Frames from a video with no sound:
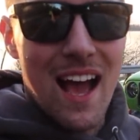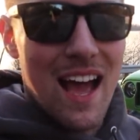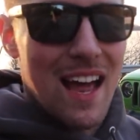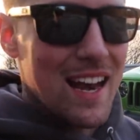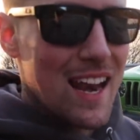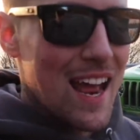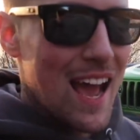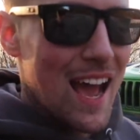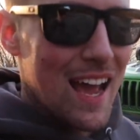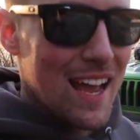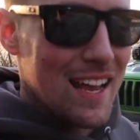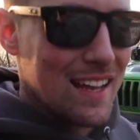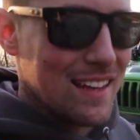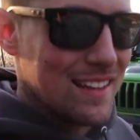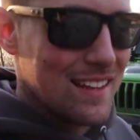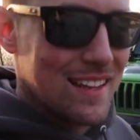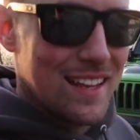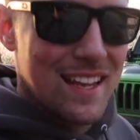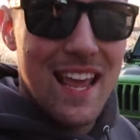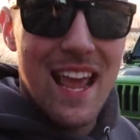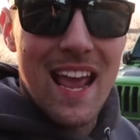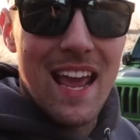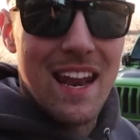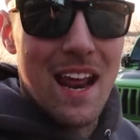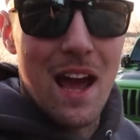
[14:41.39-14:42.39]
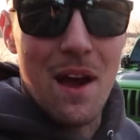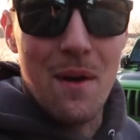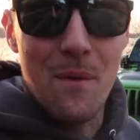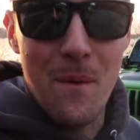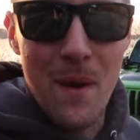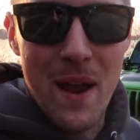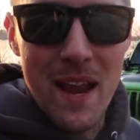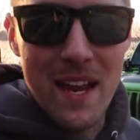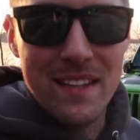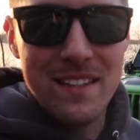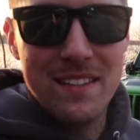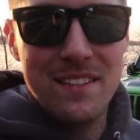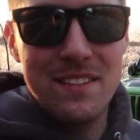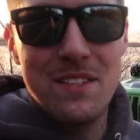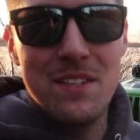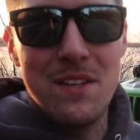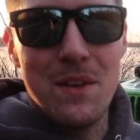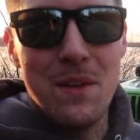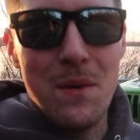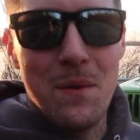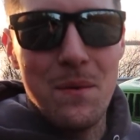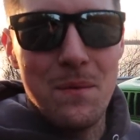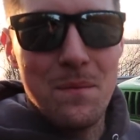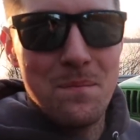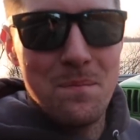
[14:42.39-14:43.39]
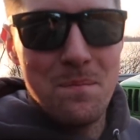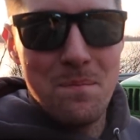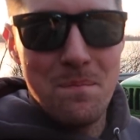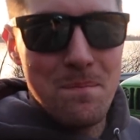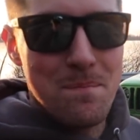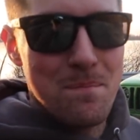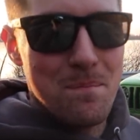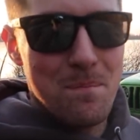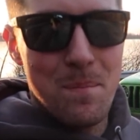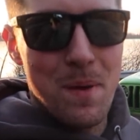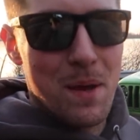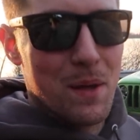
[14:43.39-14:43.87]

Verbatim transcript: and I cannot wait to mm,